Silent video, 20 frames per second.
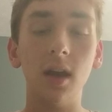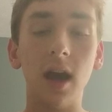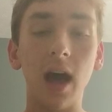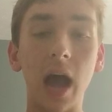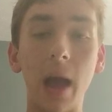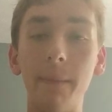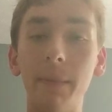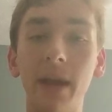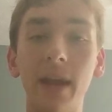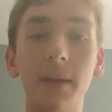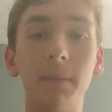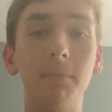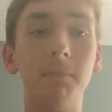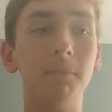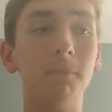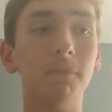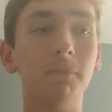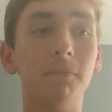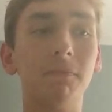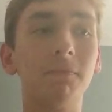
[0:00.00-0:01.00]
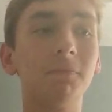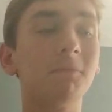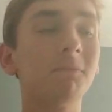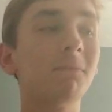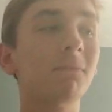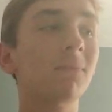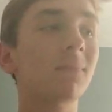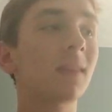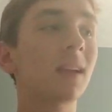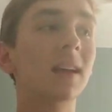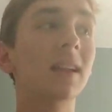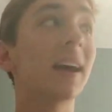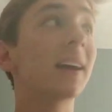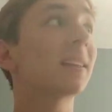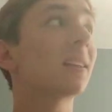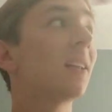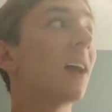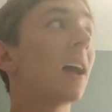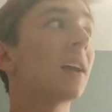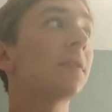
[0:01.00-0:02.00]
I mean,
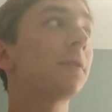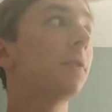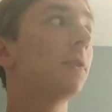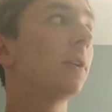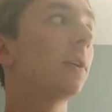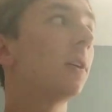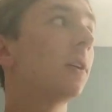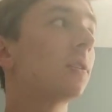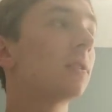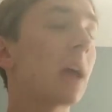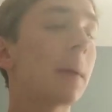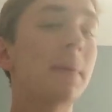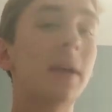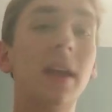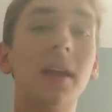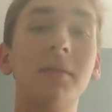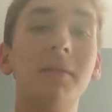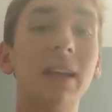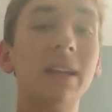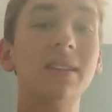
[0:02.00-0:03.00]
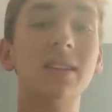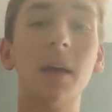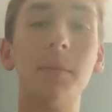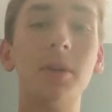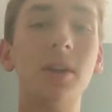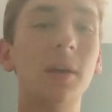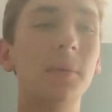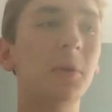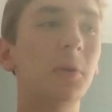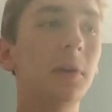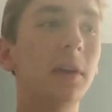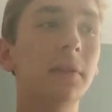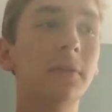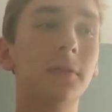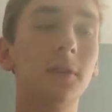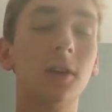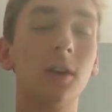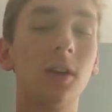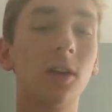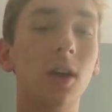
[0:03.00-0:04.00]
the last few years, in WWE
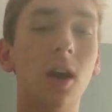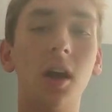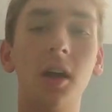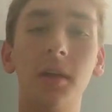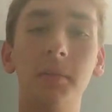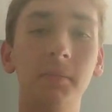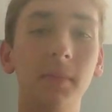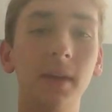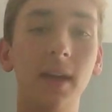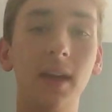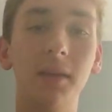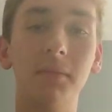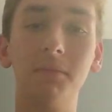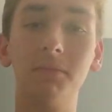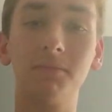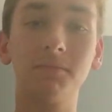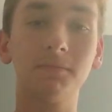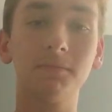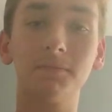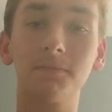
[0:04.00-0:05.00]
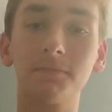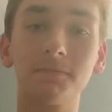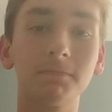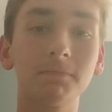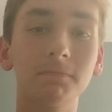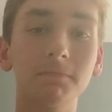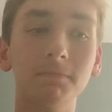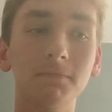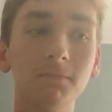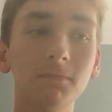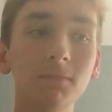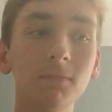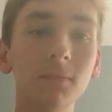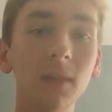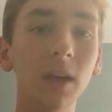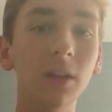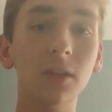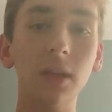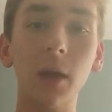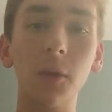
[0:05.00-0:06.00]
for her, I'll admit,
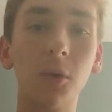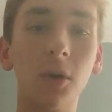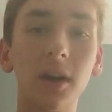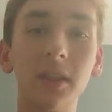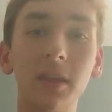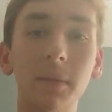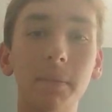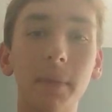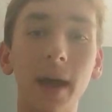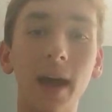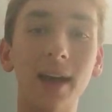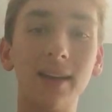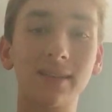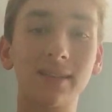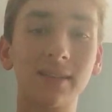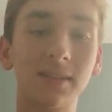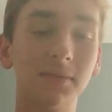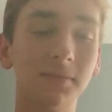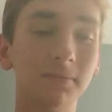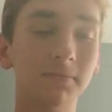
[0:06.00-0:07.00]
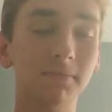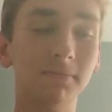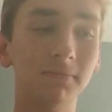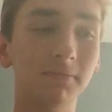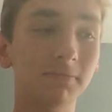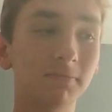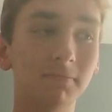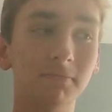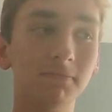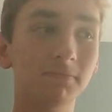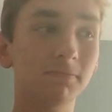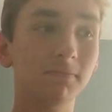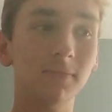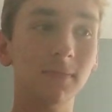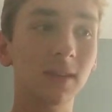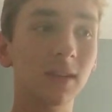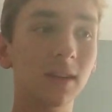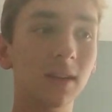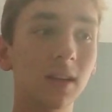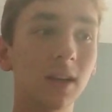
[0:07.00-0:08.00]
they weren't the best.
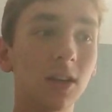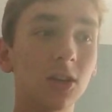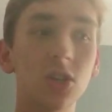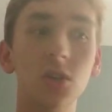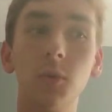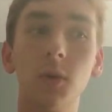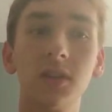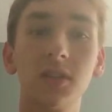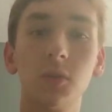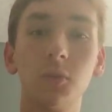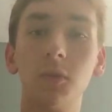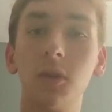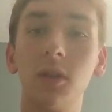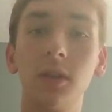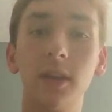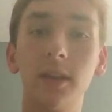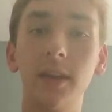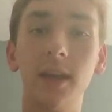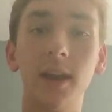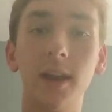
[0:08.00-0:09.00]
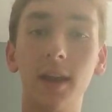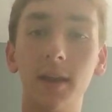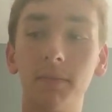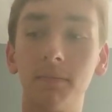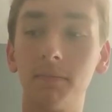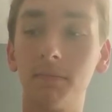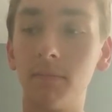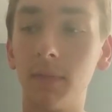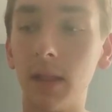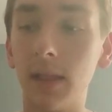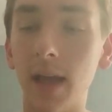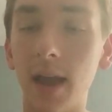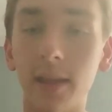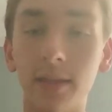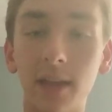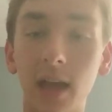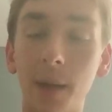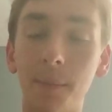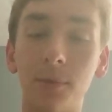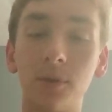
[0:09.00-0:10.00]
She wasn't really getting a lot of
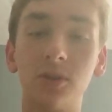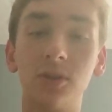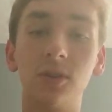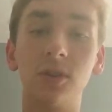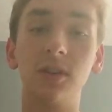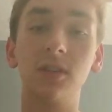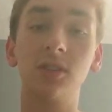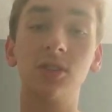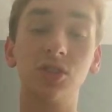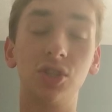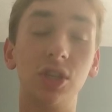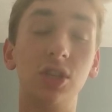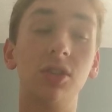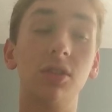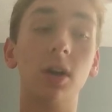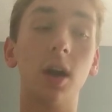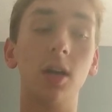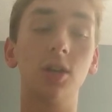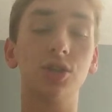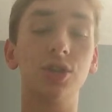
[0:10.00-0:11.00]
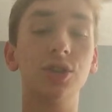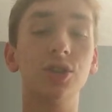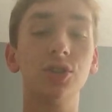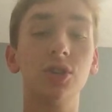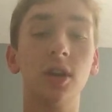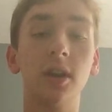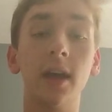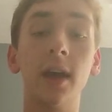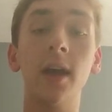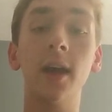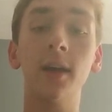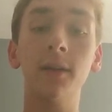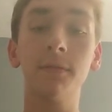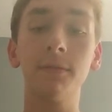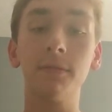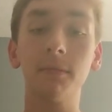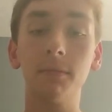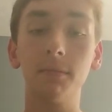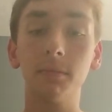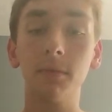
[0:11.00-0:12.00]
the opportunities she thought she should
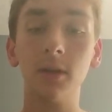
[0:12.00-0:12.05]
have.